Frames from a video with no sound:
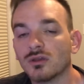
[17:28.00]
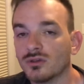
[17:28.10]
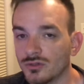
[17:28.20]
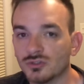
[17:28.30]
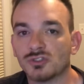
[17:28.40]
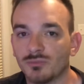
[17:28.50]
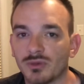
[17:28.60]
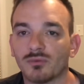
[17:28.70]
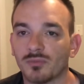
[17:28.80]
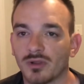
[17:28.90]
you should be
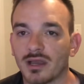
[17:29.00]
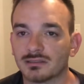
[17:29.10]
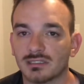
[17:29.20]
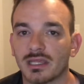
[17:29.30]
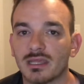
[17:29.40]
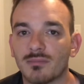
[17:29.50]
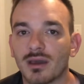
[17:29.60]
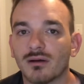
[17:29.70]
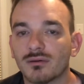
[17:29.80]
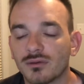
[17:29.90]
replying to the
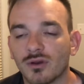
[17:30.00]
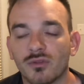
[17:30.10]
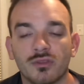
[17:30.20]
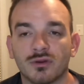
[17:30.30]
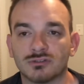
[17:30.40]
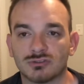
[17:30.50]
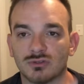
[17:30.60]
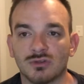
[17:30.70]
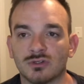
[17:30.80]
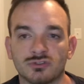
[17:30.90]
email.
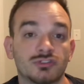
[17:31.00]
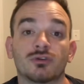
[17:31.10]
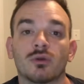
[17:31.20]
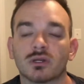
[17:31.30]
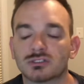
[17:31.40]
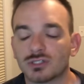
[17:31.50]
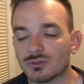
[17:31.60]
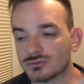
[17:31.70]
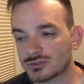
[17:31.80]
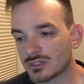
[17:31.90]
There's zero
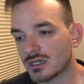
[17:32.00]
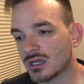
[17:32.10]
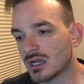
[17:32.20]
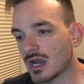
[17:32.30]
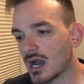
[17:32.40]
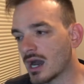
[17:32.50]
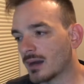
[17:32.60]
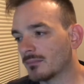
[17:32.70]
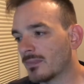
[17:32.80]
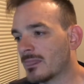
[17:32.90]
excuse.
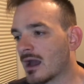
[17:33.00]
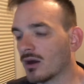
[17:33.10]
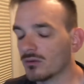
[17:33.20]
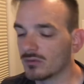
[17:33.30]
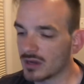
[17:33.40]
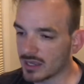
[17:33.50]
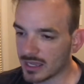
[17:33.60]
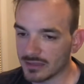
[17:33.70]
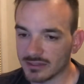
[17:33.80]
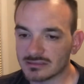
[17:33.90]
Now,
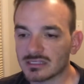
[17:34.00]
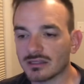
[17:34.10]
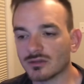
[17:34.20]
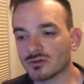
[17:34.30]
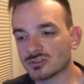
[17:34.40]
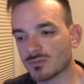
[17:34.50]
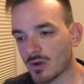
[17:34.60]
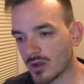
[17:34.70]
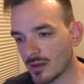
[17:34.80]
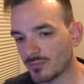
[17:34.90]
again, they said that they're a small
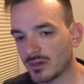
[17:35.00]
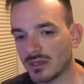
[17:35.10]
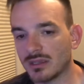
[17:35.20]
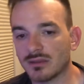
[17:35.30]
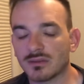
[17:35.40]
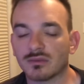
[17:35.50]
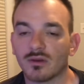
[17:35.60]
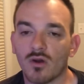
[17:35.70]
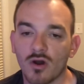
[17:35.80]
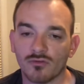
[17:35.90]
company, that
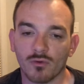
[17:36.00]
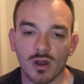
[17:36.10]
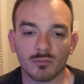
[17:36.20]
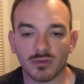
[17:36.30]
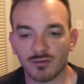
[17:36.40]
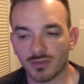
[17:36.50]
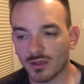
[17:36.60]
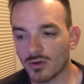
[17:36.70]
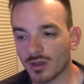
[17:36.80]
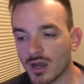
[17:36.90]
they're overwhelmed with everything
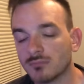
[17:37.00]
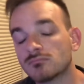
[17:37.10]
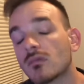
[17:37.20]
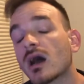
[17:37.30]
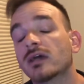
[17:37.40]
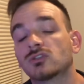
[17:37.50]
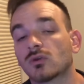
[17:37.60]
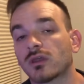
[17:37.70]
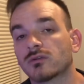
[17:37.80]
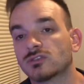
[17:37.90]
going on. I
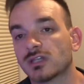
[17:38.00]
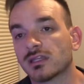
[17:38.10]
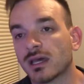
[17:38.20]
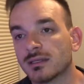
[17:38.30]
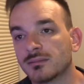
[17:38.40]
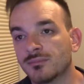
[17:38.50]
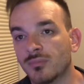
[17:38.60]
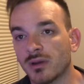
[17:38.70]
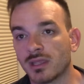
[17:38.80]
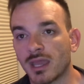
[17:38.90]
totally understand that.
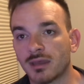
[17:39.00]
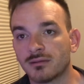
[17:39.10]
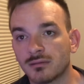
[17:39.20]
But again,